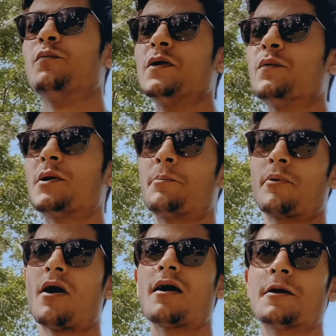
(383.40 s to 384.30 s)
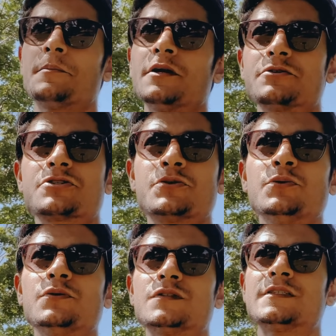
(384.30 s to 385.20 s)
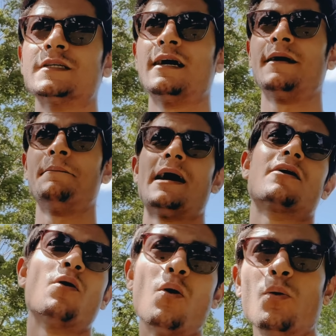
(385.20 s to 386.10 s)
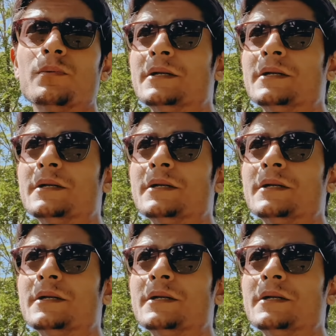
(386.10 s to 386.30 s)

we were brought up in our schools back home,